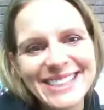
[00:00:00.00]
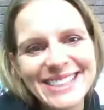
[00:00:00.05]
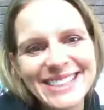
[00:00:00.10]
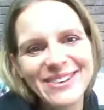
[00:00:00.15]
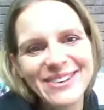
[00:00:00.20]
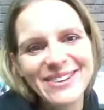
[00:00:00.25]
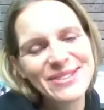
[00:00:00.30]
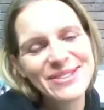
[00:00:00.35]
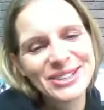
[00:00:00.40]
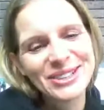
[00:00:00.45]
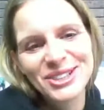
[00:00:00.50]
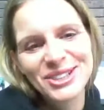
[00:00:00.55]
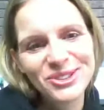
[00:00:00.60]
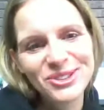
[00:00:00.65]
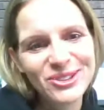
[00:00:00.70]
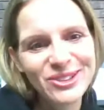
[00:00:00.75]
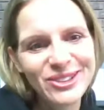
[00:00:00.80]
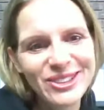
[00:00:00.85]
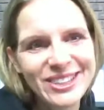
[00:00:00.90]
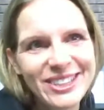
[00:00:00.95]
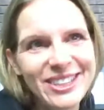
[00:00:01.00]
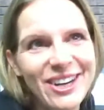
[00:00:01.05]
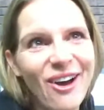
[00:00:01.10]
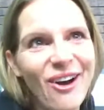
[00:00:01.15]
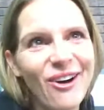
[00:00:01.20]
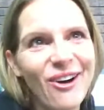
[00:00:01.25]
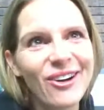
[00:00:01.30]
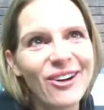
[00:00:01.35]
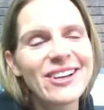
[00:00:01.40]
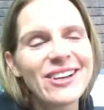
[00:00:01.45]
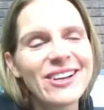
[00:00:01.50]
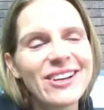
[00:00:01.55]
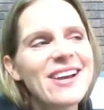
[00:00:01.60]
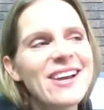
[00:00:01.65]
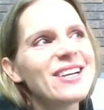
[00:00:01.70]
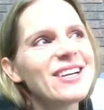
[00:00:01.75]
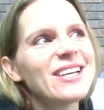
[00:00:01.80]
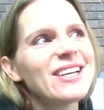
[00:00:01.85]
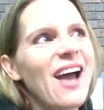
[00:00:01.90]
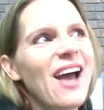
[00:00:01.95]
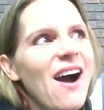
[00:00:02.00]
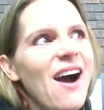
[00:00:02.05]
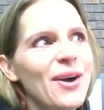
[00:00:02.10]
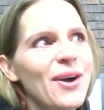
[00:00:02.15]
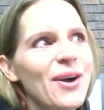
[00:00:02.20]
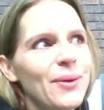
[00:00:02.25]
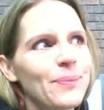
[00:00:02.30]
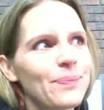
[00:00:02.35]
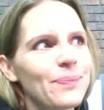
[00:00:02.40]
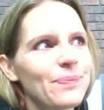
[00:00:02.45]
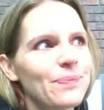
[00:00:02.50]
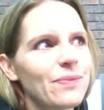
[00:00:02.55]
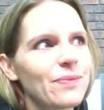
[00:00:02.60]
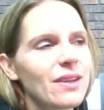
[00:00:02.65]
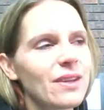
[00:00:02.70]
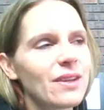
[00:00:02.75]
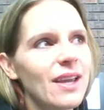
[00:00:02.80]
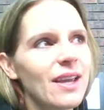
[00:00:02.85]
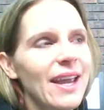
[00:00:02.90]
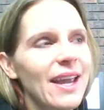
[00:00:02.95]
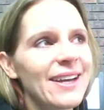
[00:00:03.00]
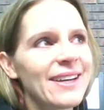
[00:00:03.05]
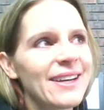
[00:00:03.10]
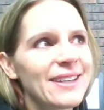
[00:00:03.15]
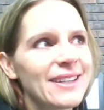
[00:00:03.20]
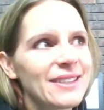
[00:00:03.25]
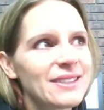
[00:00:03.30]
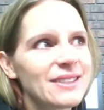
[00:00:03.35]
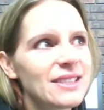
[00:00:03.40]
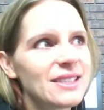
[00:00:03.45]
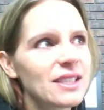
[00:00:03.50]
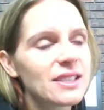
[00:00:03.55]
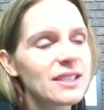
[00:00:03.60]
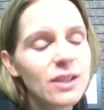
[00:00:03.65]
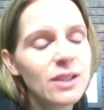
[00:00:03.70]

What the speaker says: they didn't want to be in the stroller at all. And